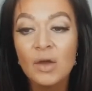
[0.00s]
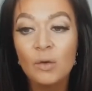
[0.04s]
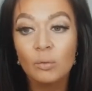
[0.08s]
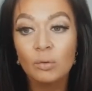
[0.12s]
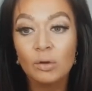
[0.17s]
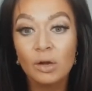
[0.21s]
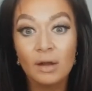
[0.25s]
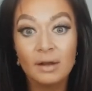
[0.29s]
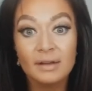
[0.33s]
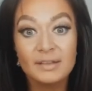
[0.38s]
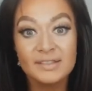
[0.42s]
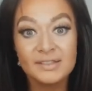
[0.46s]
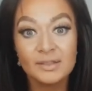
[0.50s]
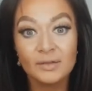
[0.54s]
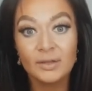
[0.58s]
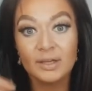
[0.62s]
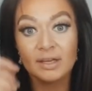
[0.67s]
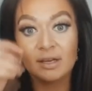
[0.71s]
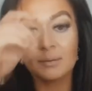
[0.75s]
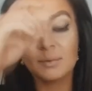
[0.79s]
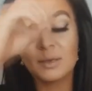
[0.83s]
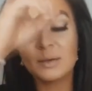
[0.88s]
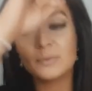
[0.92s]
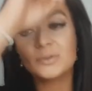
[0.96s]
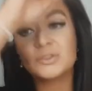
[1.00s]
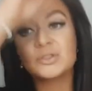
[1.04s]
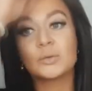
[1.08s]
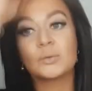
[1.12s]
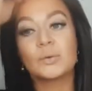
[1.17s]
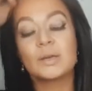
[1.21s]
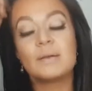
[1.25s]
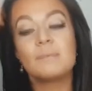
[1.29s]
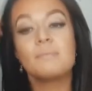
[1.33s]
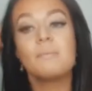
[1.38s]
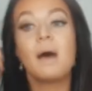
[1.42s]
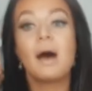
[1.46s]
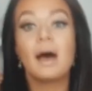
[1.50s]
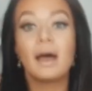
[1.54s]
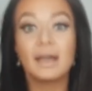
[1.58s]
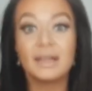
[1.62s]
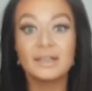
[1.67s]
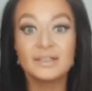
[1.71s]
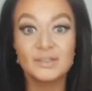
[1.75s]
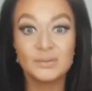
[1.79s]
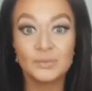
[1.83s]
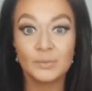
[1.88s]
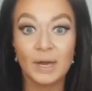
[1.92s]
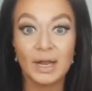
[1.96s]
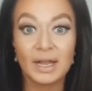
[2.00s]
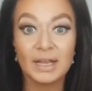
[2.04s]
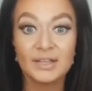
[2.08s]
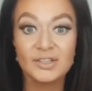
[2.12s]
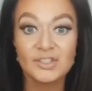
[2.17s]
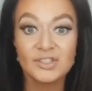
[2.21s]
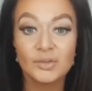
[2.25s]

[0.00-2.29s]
we're not necessarily going to be able to read minds, right?